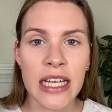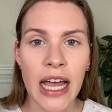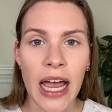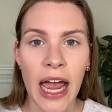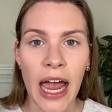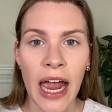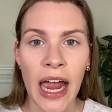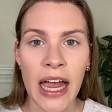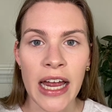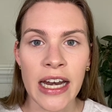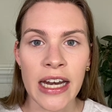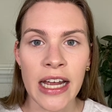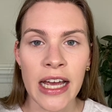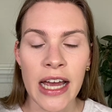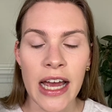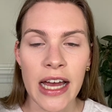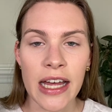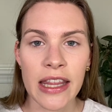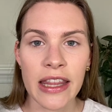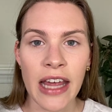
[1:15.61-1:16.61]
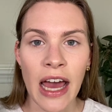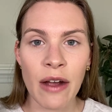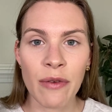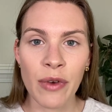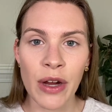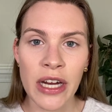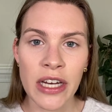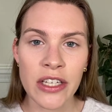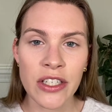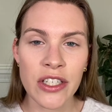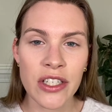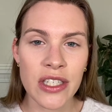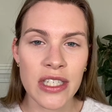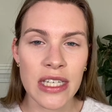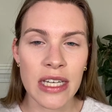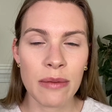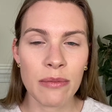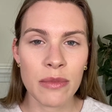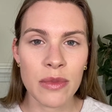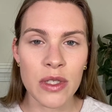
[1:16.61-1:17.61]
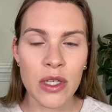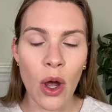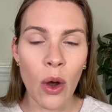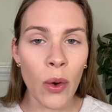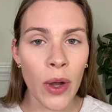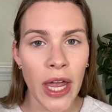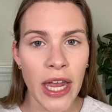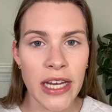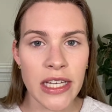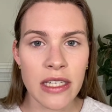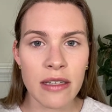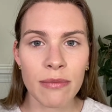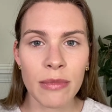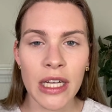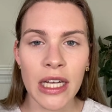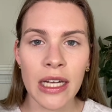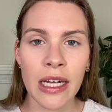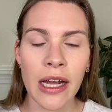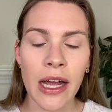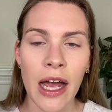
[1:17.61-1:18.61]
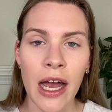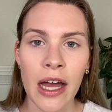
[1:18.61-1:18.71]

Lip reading: and that range seems okay to me.